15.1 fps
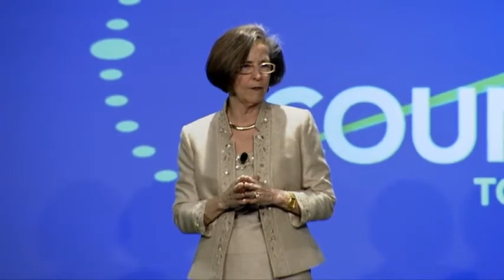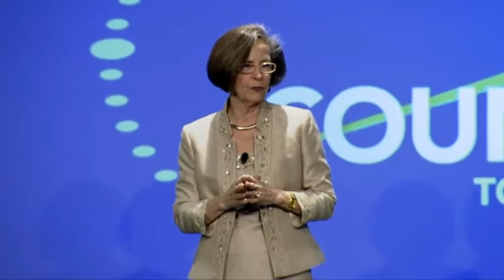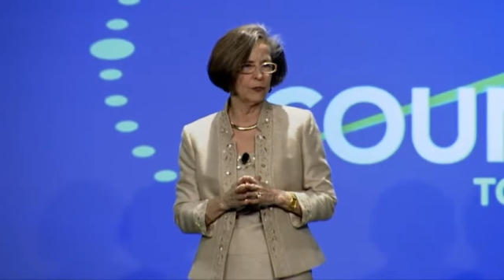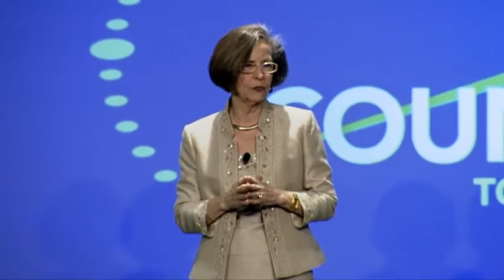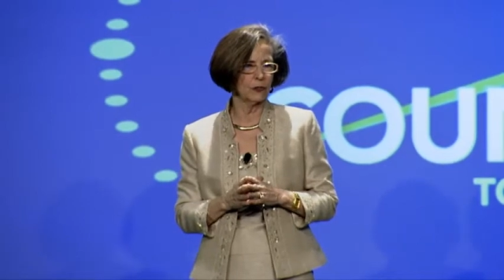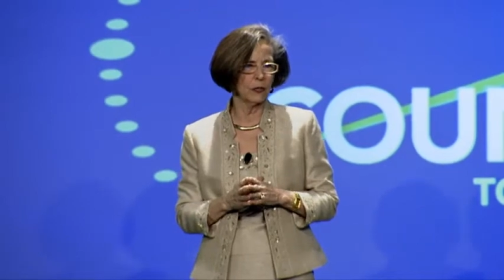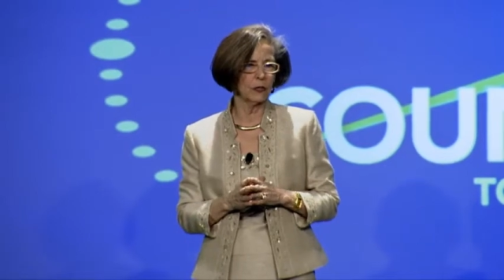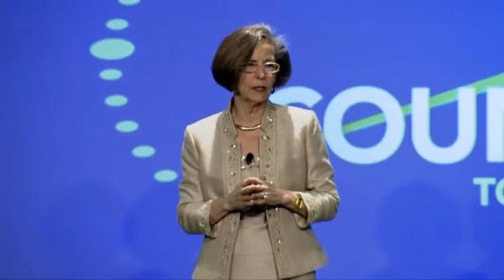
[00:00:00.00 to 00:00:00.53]

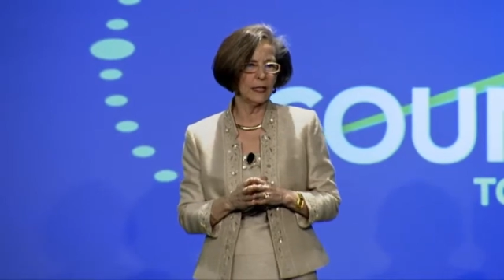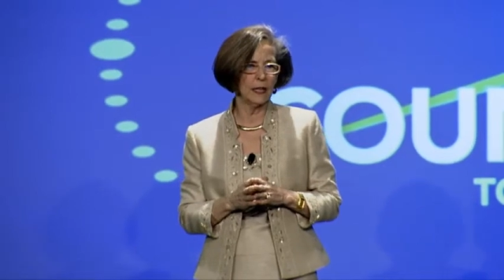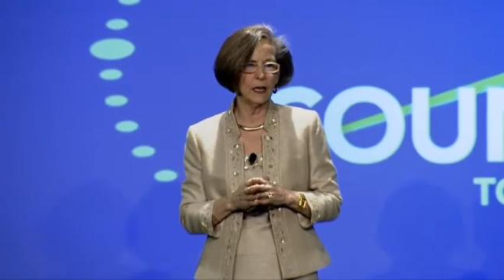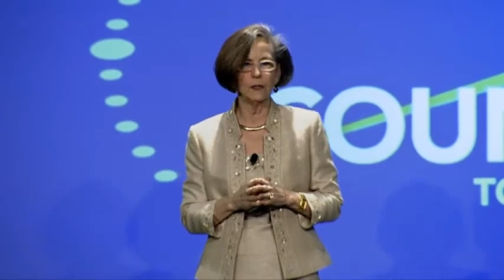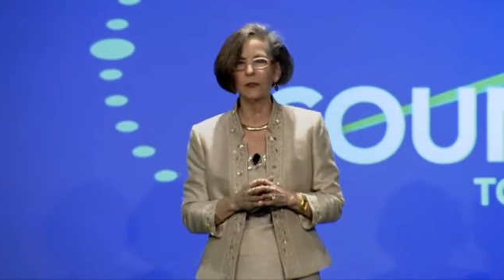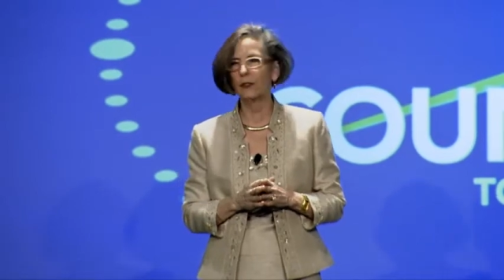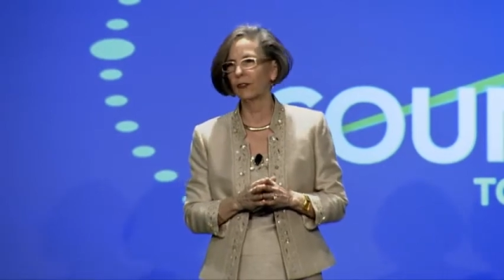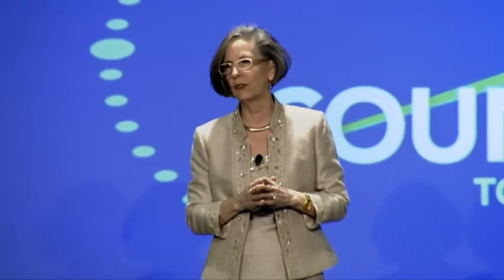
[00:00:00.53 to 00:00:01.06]
certainly
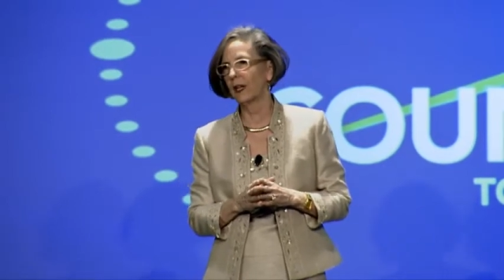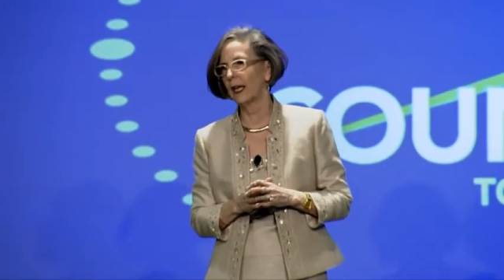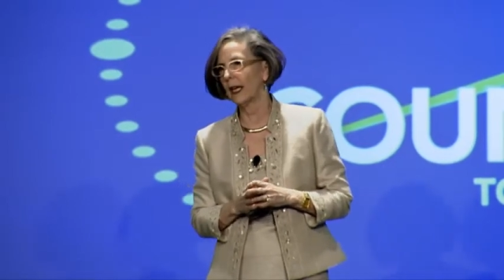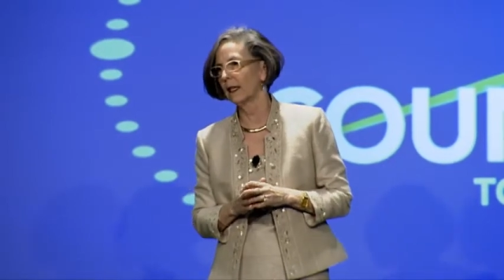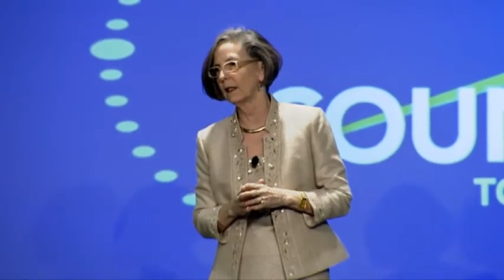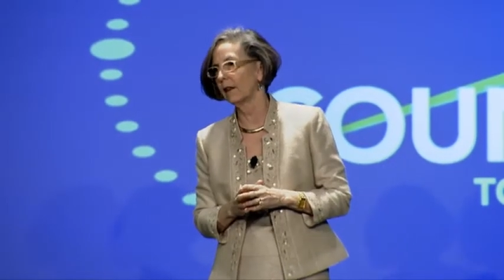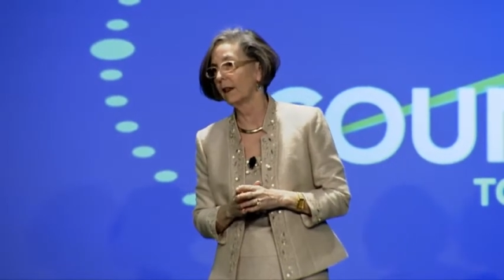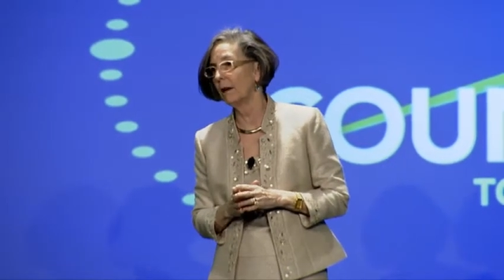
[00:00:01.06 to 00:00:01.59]

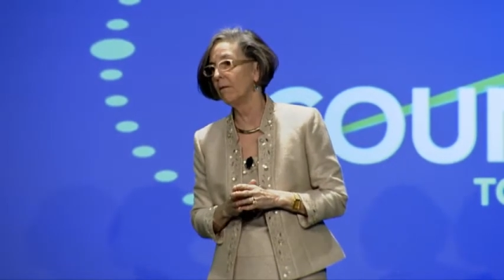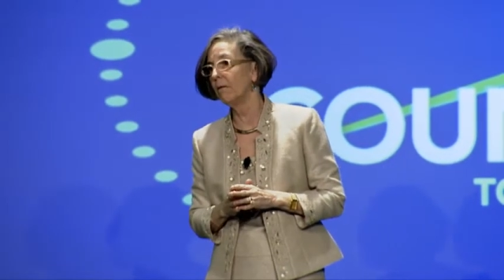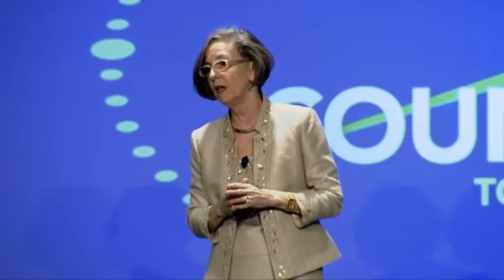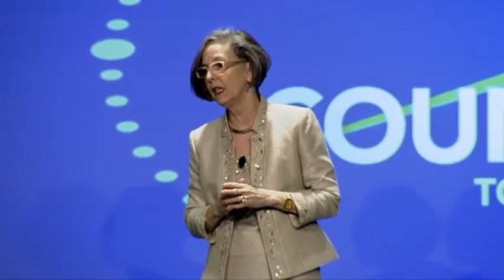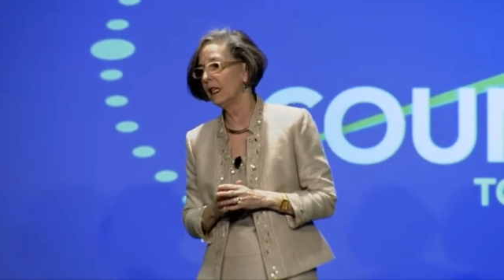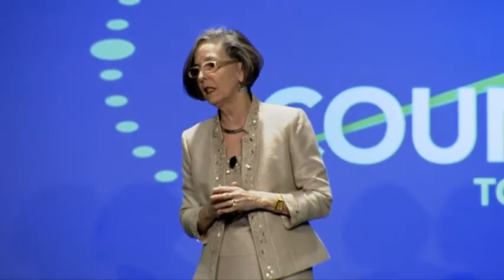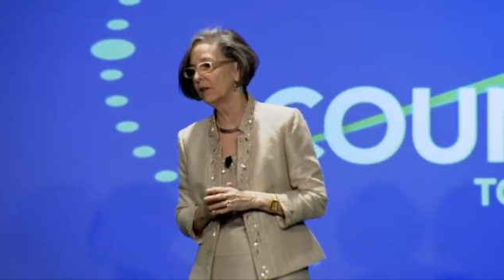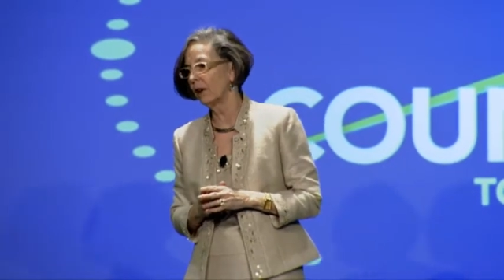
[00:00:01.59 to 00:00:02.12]
understand that
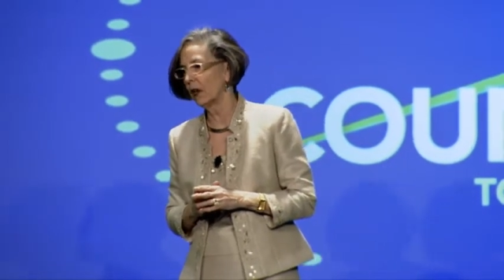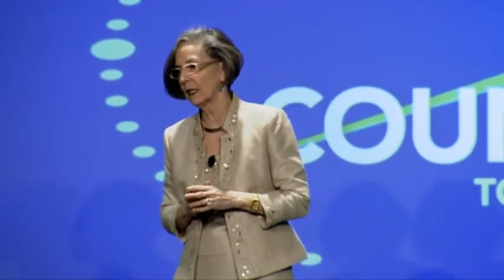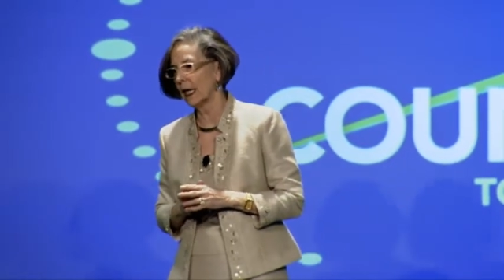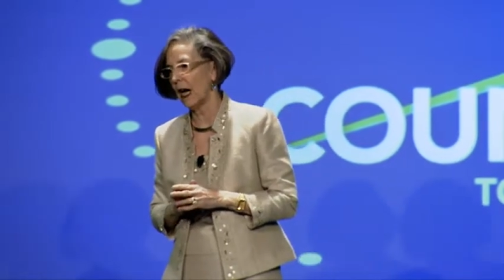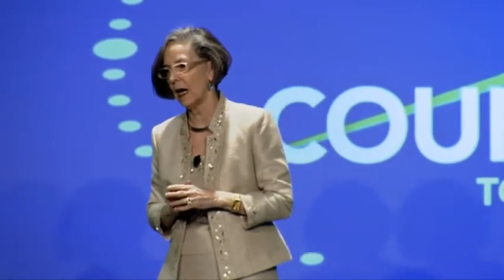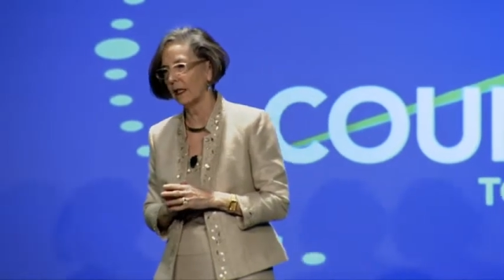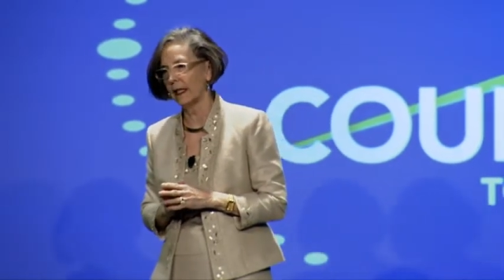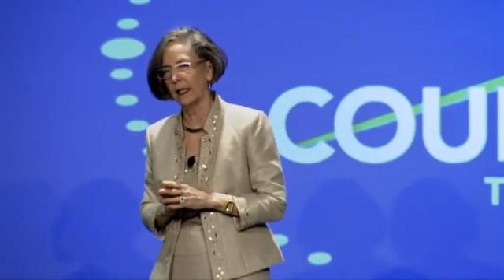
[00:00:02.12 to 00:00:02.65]
many of our
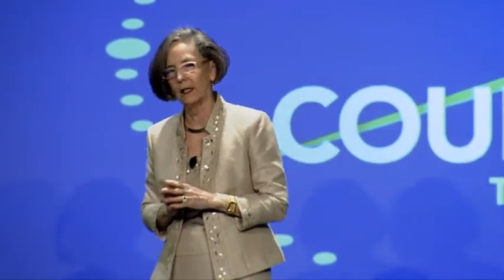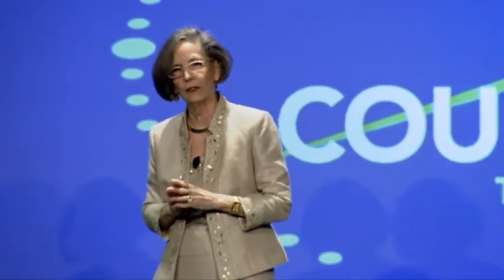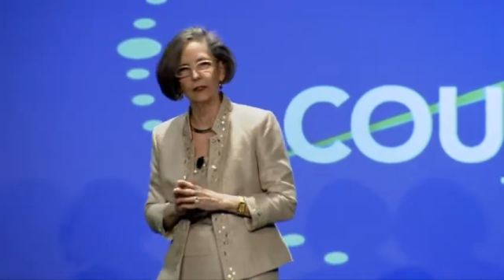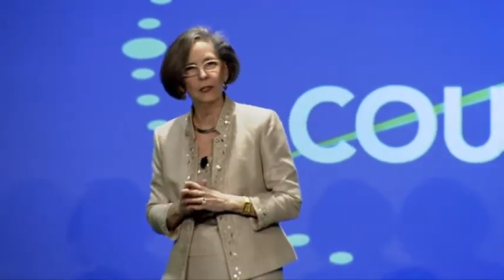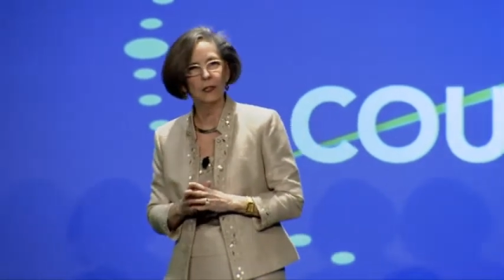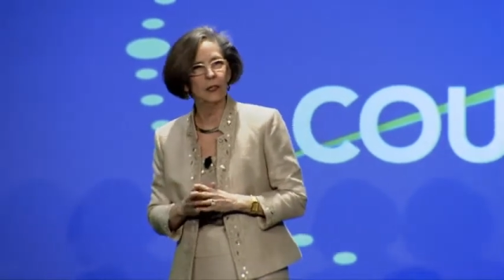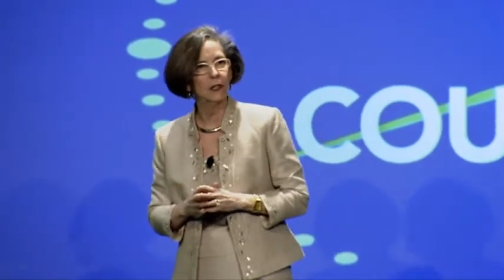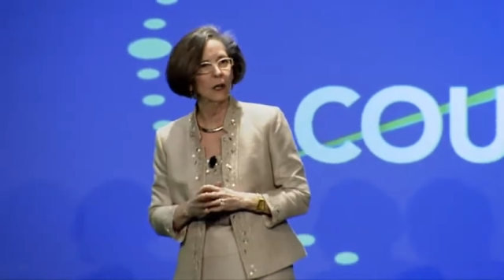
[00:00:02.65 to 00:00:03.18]
colleagues
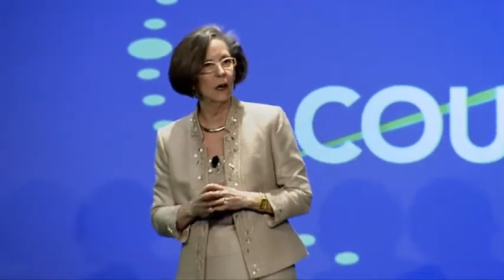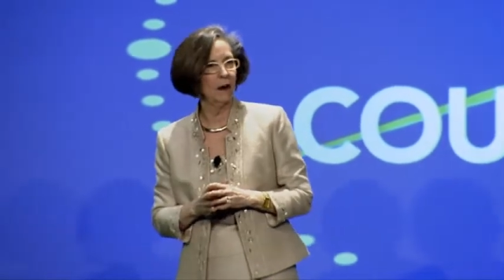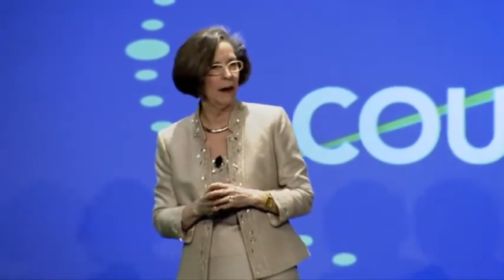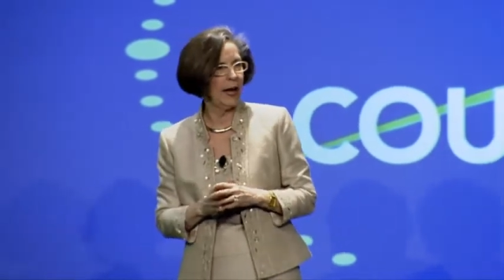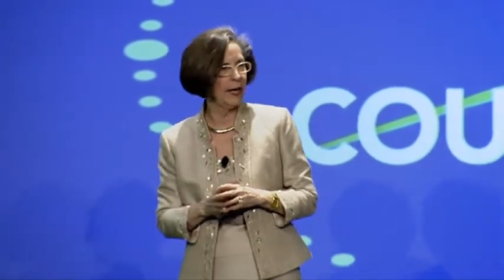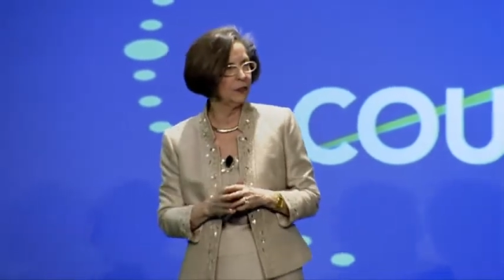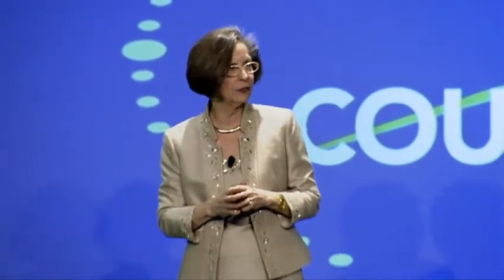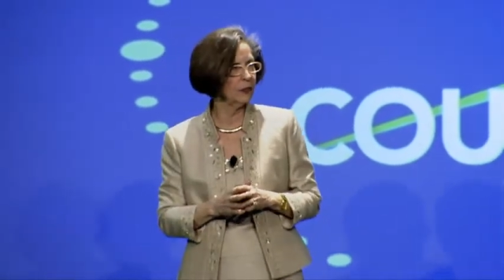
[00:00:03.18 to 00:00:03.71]
are
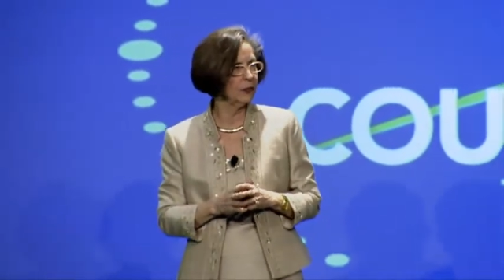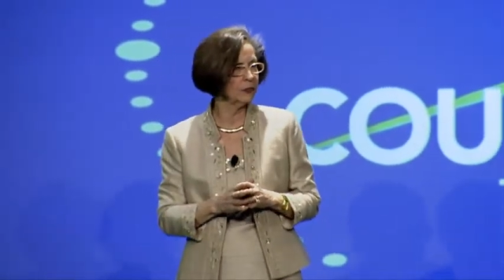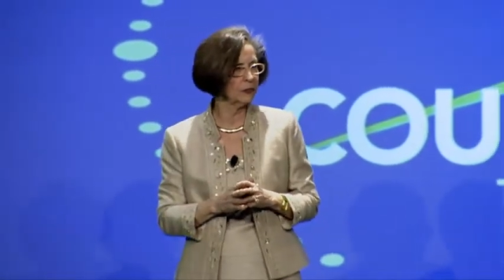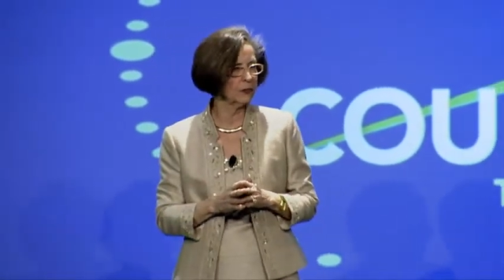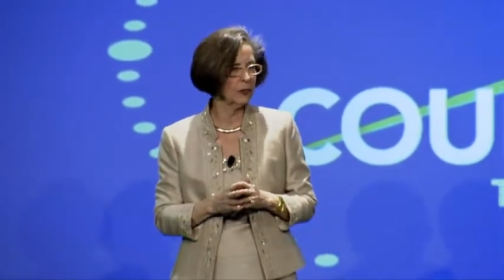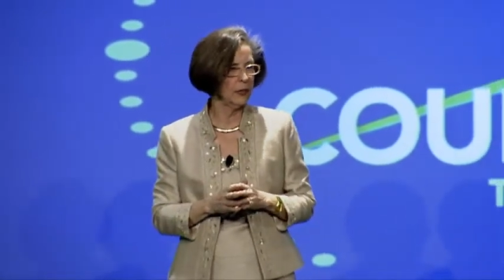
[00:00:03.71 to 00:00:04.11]
anxious